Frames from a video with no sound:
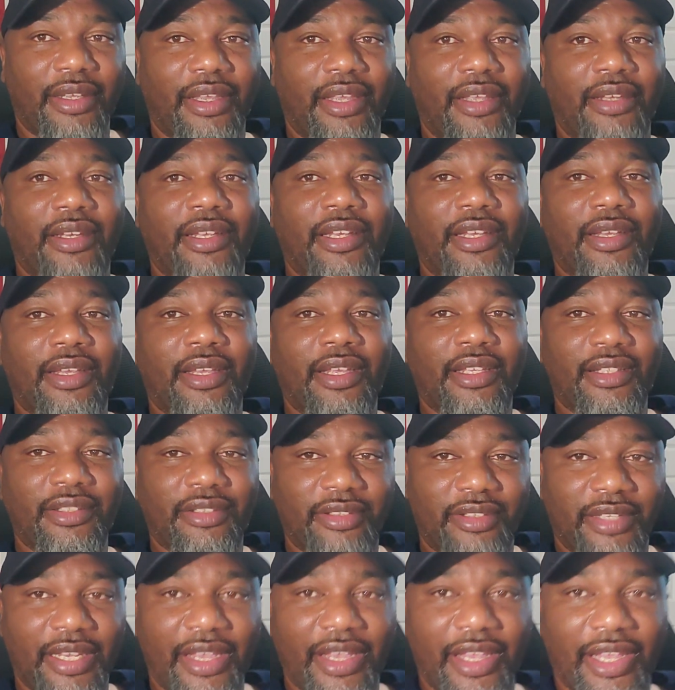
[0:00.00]
at
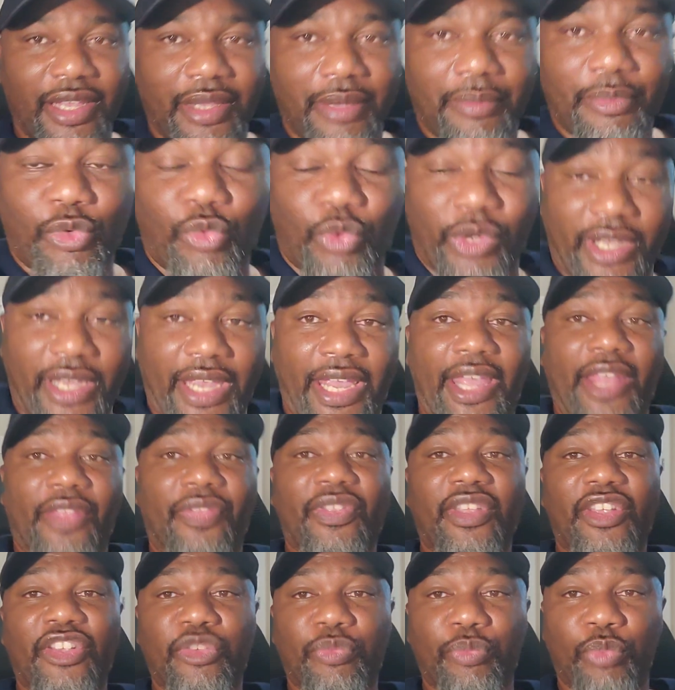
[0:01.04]
his time, well,
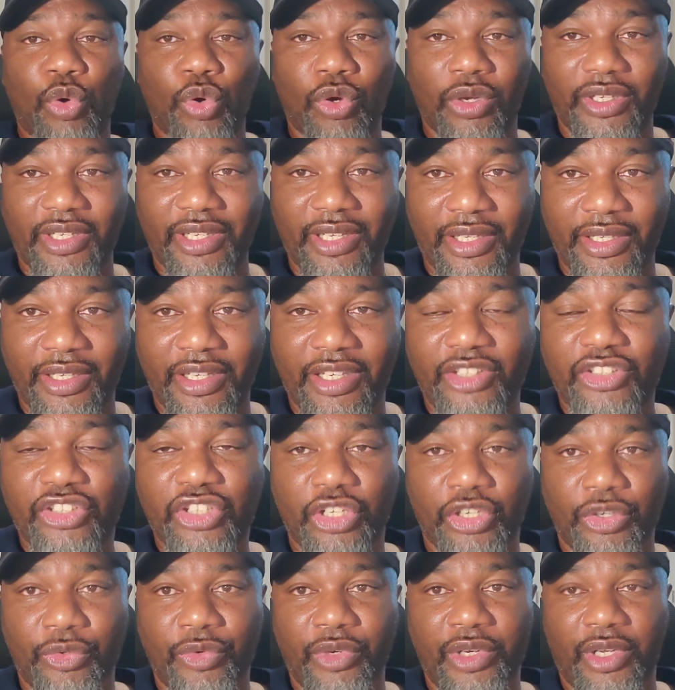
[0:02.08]
at this point in his
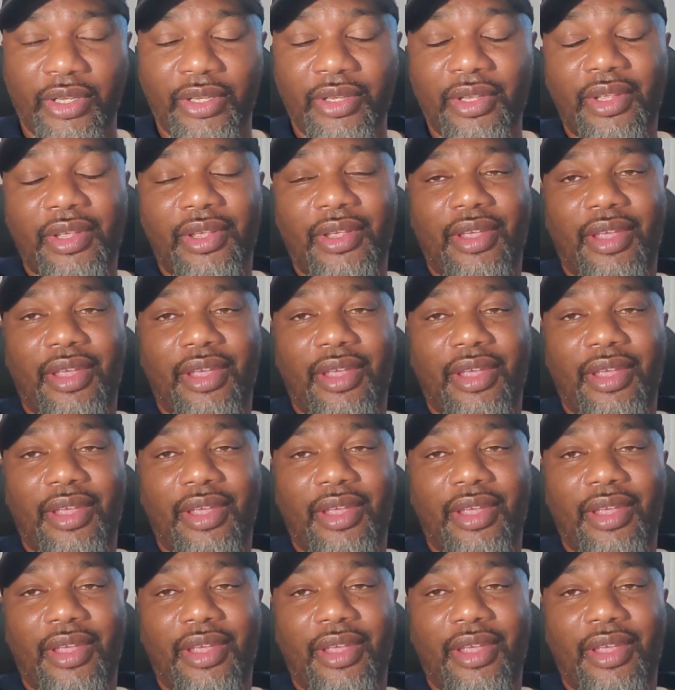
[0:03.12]
career